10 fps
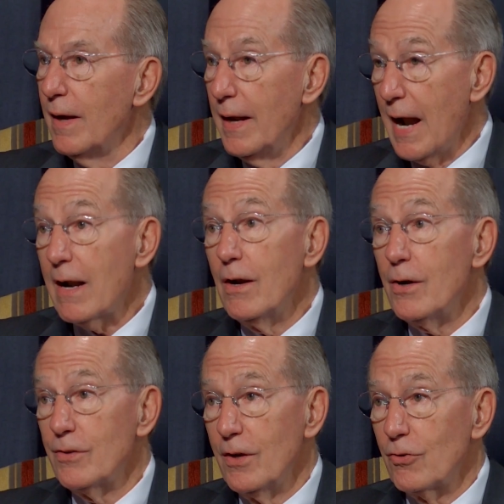And I
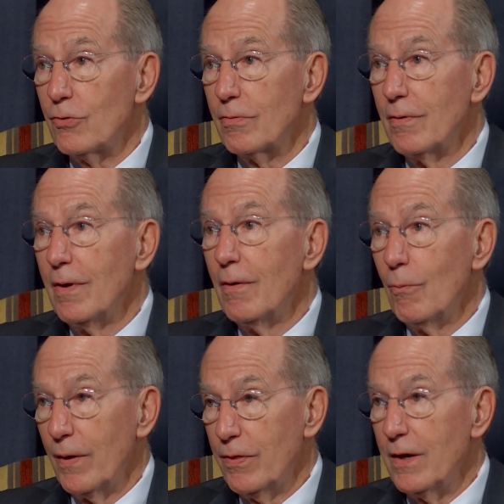cleared this
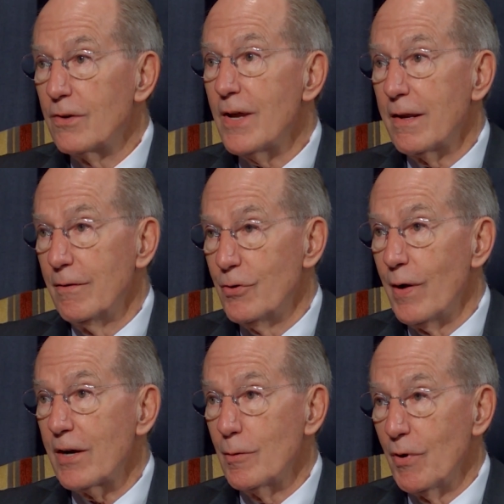with the executive
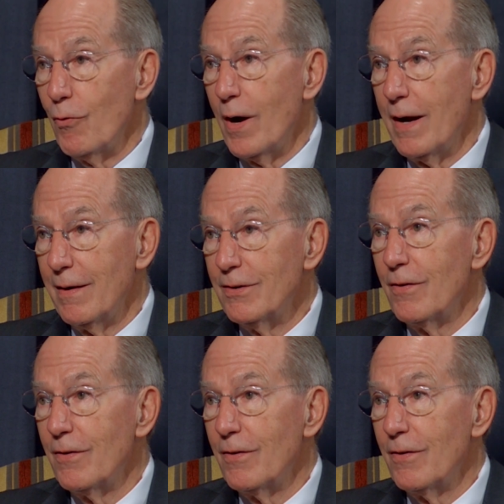director before I